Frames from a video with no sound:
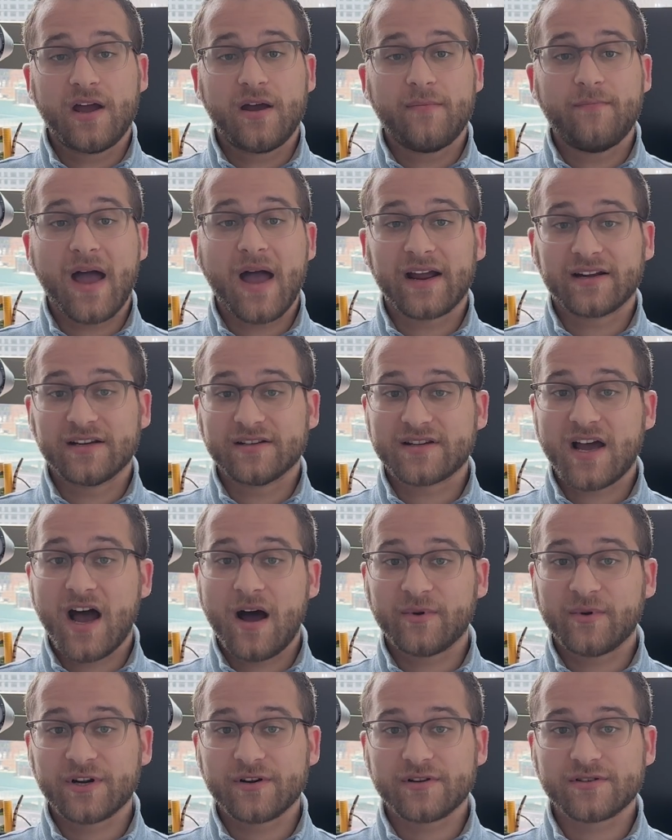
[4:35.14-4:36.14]

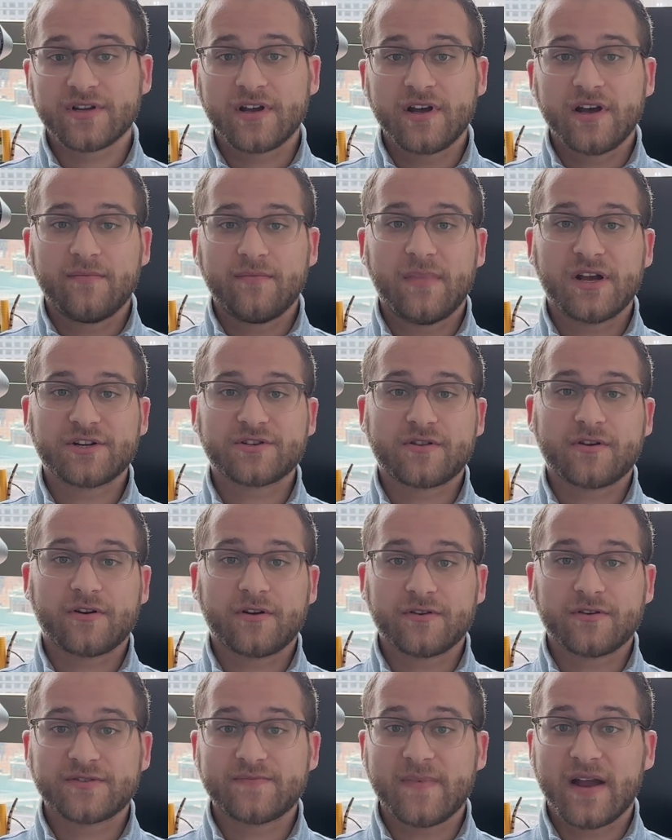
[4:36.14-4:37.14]
Magnetometers measure the
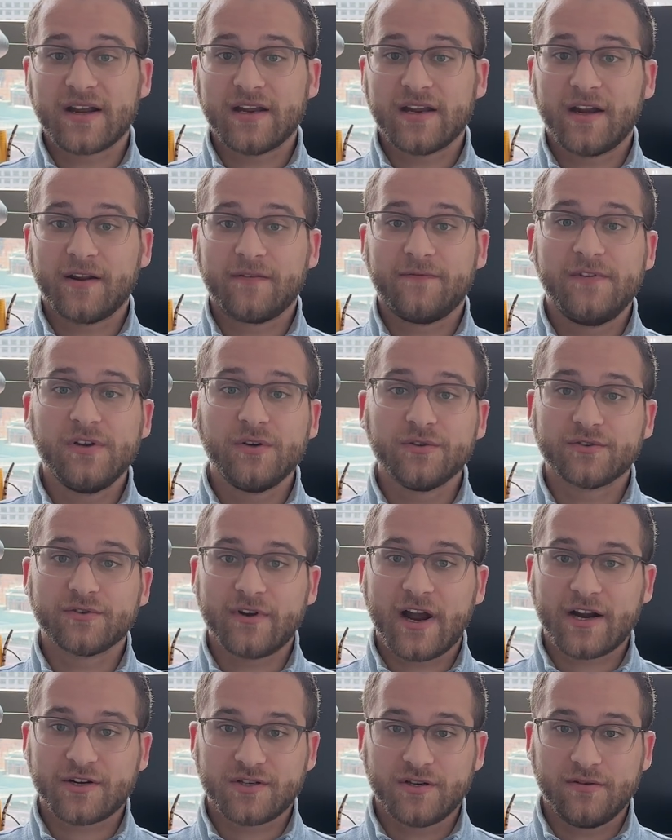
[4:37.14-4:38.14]
Earth's magnetic field
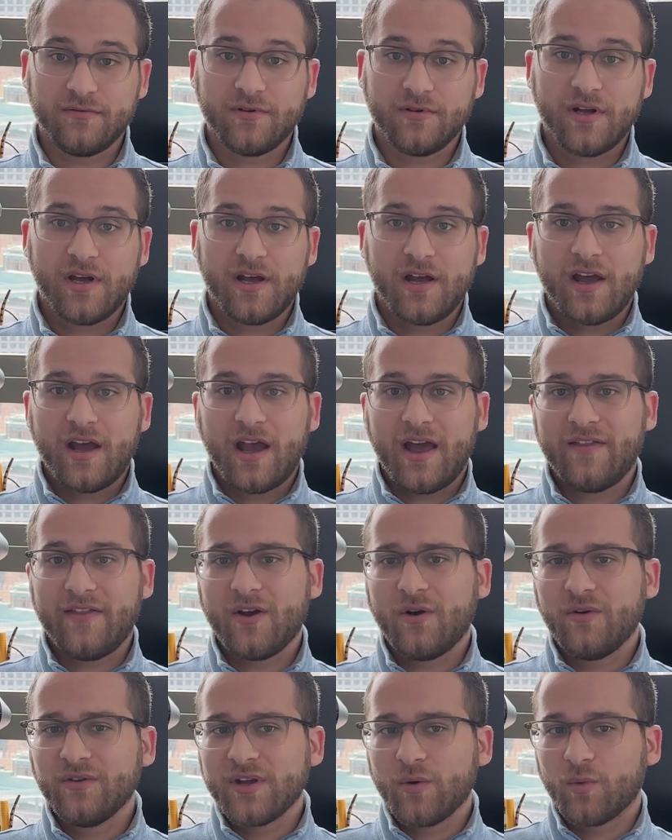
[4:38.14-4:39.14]
direction, and they
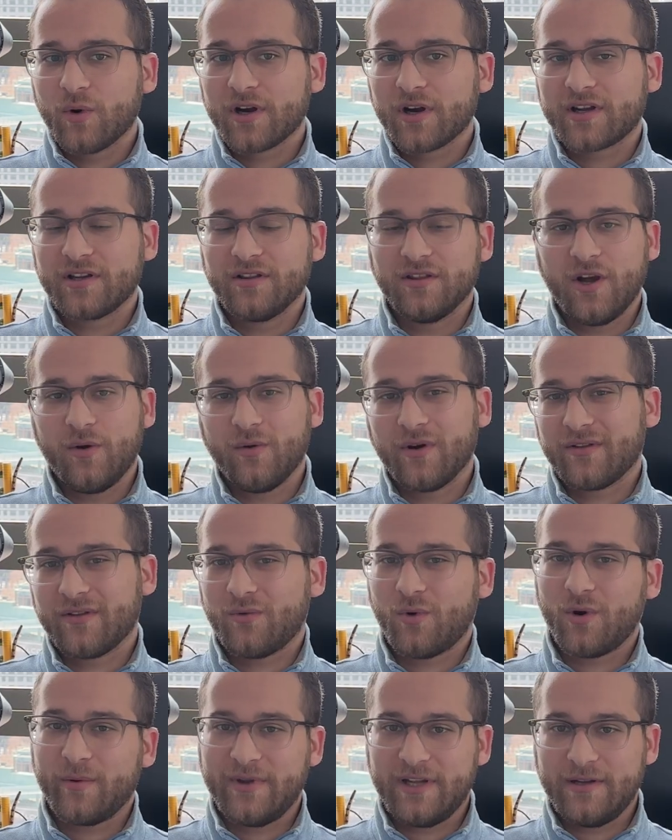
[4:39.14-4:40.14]
only work in low Earth
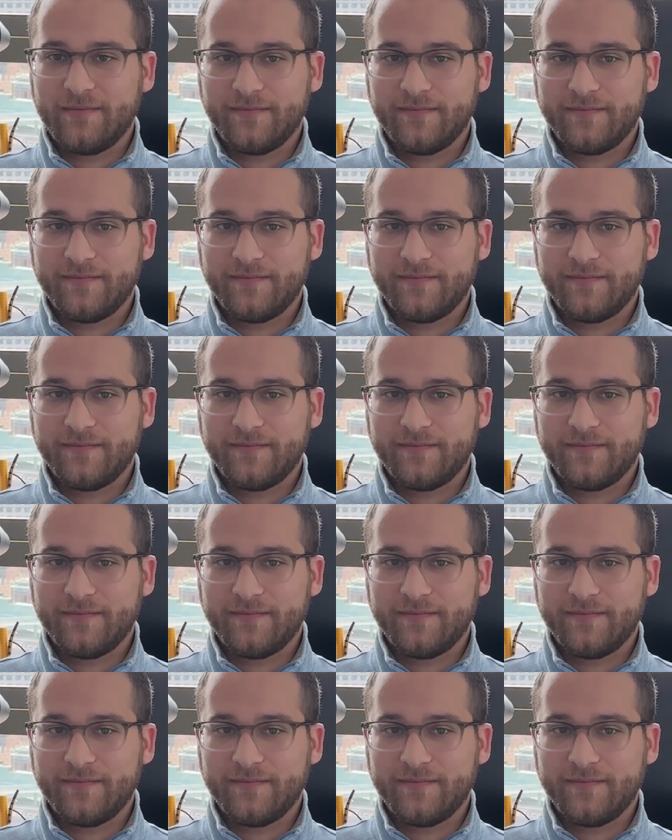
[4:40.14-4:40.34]
orbit.